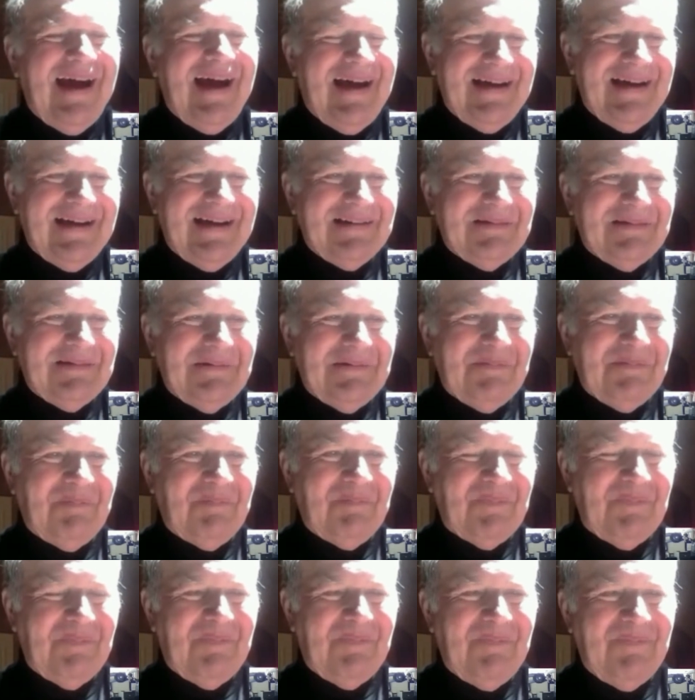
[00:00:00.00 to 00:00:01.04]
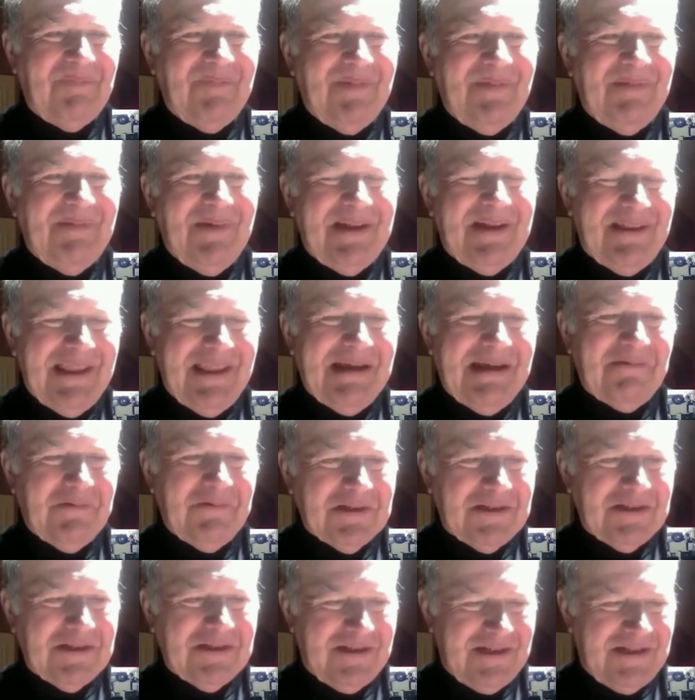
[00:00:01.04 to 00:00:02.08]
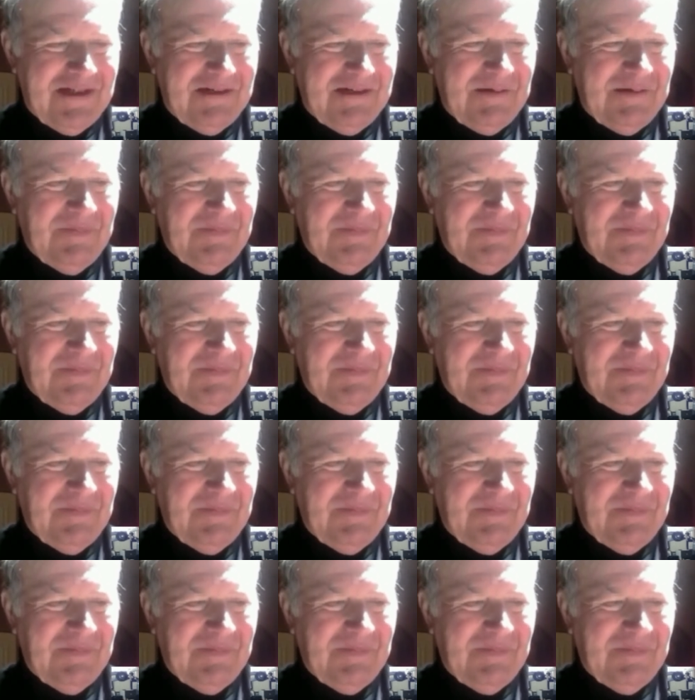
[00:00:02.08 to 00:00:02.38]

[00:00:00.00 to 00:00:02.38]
But that was